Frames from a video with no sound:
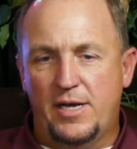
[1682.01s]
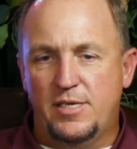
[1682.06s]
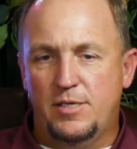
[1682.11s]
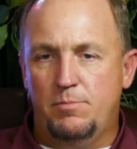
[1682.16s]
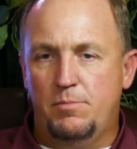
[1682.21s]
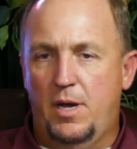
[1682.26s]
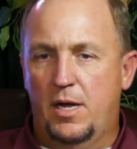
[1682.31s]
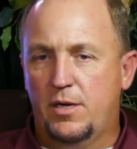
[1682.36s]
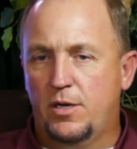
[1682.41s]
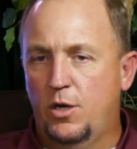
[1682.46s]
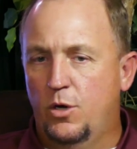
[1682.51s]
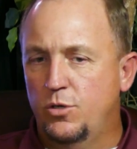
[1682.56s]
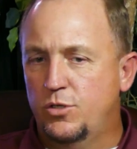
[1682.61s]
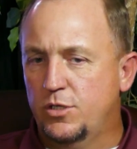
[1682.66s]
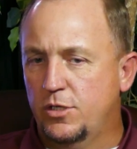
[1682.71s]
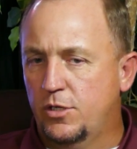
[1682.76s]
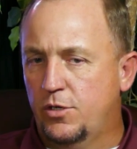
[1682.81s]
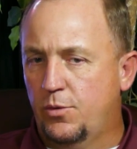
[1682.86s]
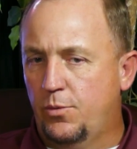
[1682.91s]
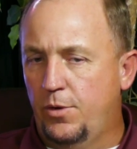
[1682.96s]
my
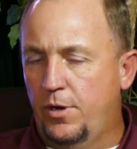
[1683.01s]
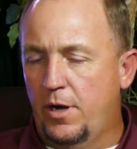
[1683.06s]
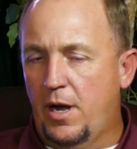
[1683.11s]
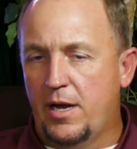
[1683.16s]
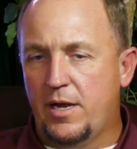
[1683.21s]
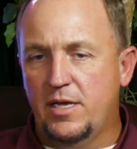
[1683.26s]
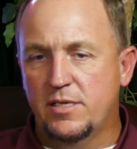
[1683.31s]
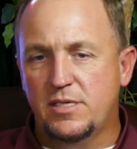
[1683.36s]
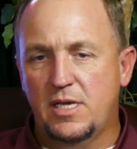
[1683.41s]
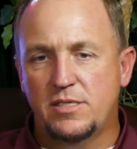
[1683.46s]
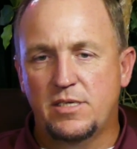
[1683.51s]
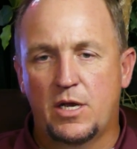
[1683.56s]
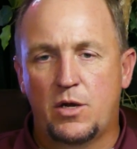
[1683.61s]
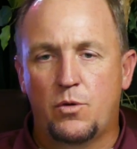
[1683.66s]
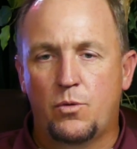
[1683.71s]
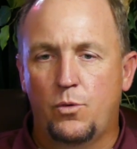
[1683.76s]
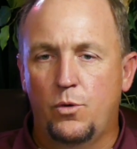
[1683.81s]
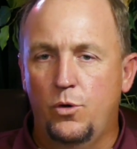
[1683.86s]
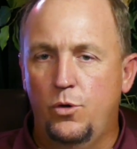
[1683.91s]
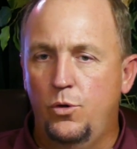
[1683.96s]
coaching career, I guess as I
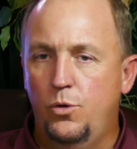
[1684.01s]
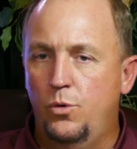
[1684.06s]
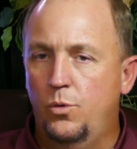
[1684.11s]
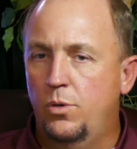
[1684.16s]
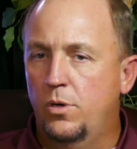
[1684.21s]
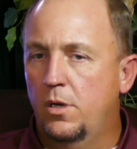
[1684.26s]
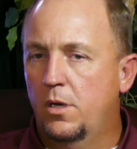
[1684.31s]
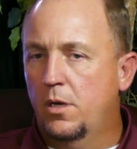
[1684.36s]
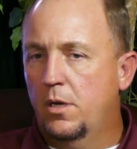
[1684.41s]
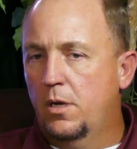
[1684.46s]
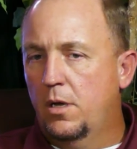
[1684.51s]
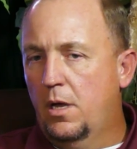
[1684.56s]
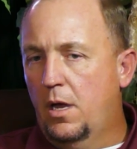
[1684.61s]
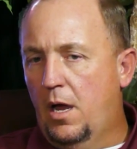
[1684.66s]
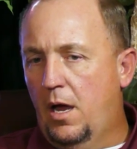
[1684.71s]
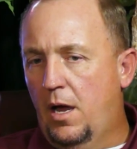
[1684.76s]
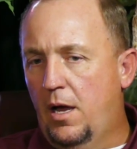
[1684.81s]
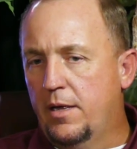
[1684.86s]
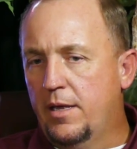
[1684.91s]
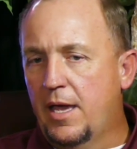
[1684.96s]
grew,
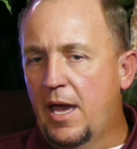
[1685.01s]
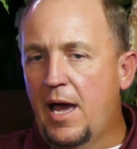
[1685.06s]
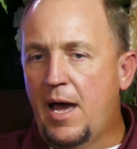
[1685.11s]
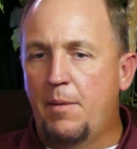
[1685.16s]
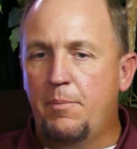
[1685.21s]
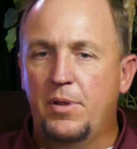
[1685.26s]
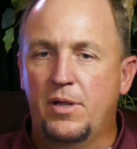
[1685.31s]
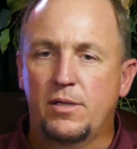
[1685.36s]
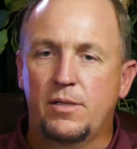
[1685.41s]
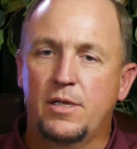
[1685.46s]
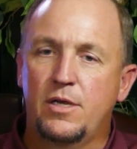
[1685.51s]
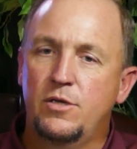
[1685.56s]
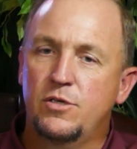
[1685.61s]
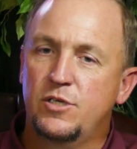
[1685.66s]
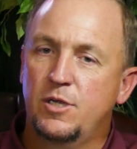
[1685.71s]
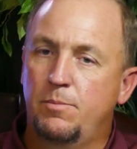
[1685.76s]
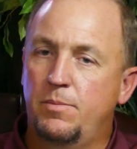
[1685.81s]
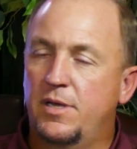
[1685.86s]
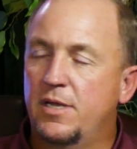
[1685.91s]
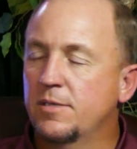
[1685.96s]
I built
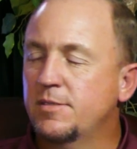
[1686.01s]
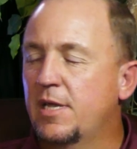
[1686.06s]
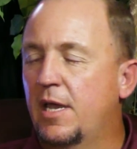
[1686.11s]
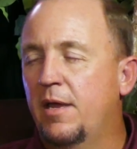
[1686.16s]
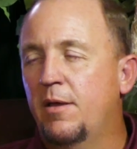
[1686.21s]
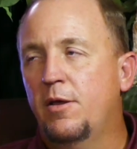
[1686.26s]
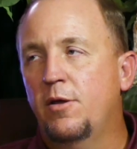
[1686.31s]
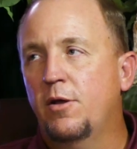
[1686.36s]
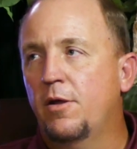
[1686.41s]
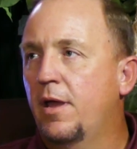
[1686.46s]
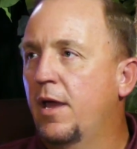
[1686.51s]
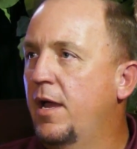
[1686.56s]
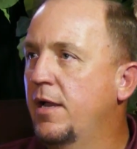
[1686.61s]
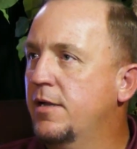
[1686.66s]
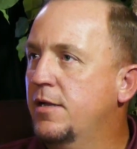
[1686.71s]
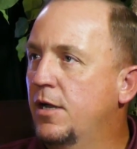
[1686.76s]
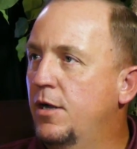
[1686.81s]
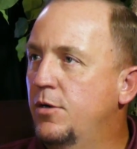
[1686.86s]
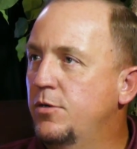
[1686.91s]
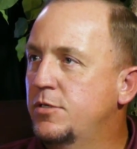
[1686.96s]
leadership because you're a head
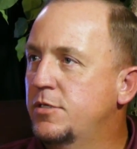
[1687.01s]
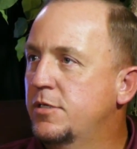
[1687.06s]
coach.